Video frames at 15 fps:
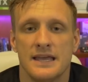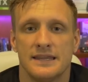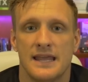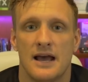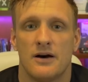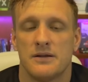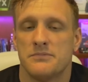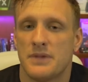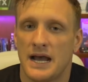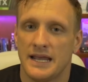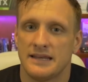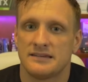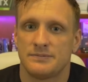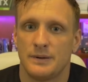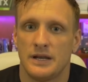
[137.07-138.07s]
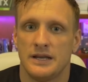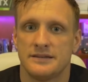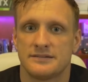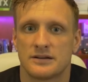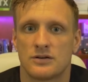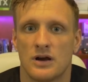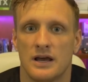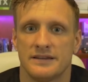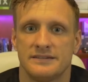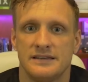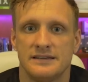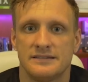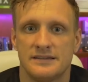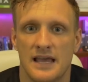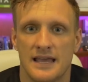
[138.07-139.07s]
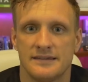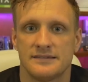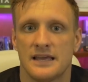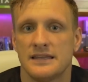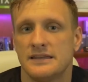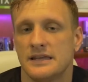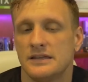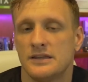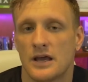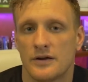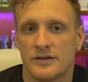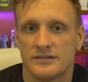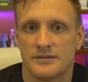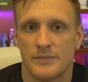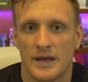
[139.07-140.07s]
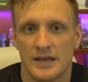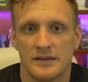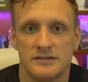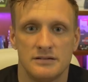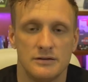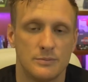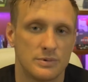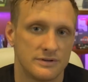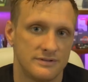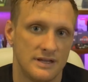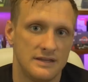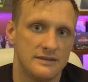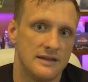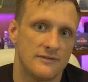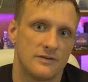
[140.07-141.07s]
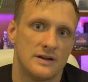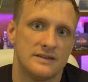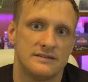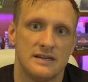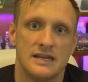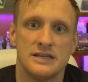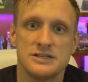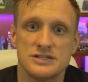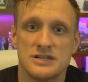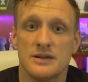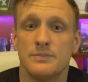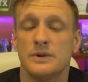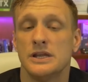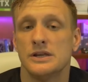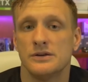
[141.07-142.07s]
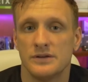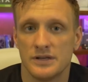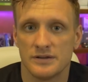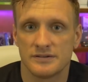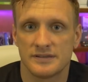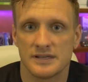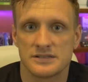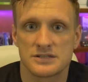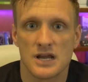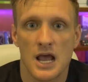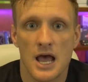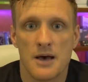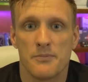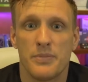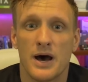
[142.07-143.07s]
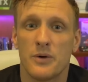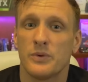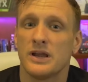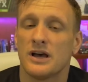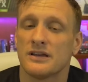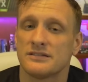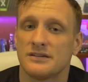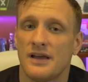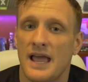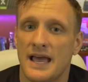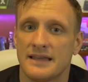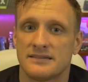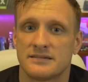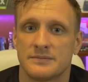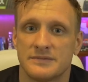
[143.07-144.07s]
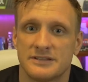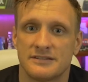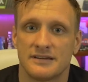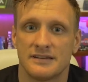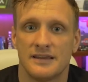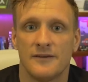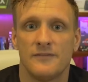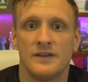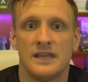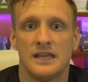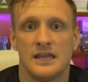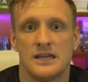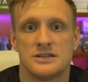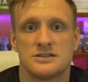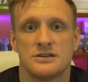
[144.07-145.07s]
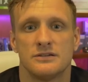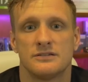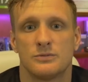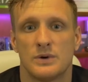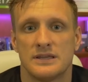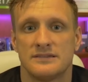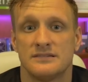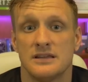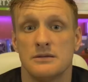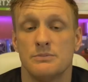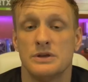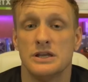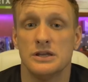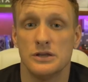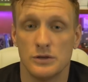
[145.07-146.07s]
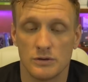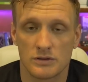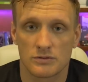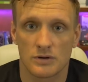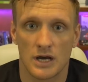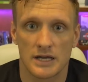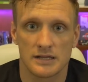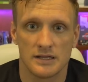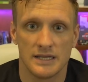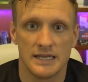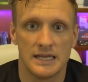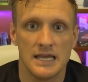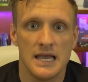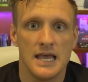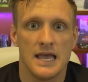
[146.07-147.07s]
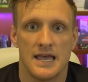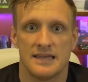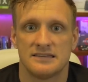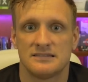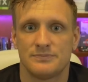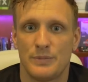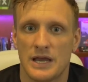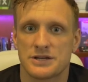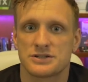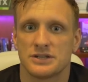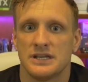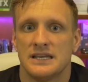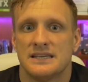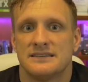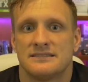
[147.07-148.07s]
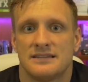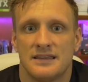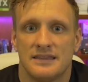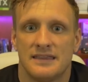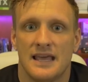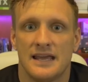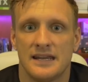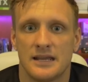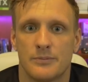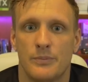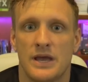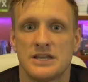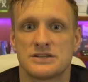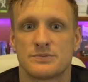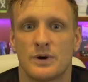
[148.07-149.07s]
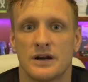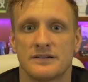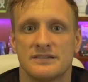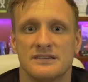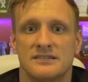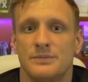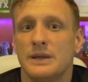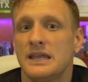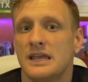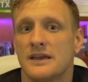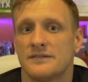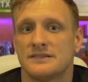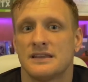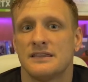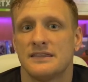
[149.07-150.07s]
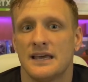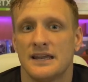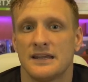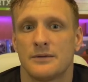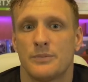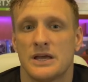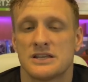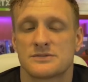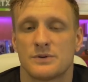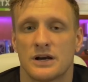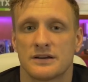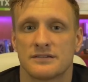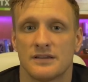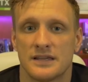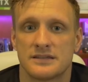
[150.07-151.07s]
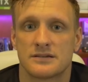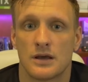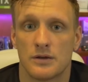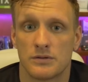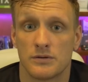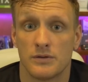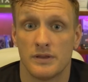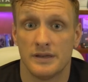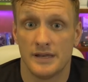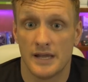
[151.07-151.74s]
Now, in my experience across these tests, I did notice about a two percent difference in G P U usage, but we also had some significant issues with C P U throttling, especially in synthetic benchmarks. And speaking of synthetic benchmarks, let's go through the